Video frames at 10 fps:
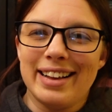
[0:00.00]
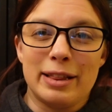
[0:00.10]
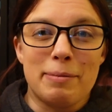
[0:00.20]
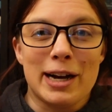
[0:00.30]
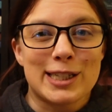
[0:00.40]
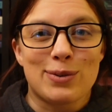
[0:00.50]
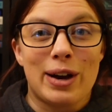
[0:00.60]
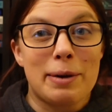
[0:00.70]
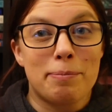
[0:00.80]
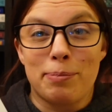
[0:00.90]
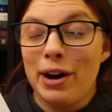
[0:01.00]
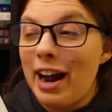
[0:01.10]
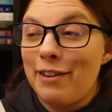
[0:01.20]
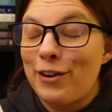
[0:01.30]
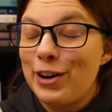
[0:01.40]
in the best way, but
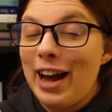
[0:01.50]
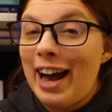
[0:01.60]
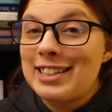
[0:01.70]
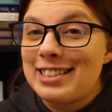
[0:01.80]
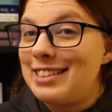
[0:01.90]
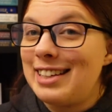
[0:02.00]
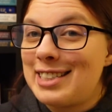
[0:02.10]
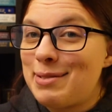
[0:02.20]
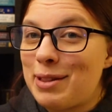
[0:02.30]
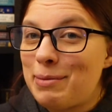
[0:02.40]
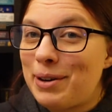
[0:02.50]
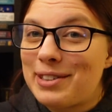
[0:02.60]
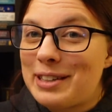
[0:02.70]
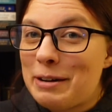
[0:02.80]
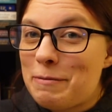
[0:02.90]
I've heard excellent things about the
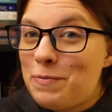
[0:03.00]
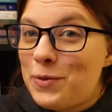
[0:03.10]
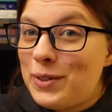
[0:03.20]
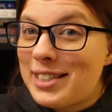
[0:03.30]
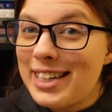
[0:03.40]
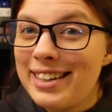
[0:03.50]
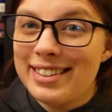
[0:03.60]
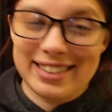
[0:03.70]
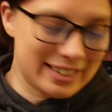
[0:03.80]
book. So, we'll see.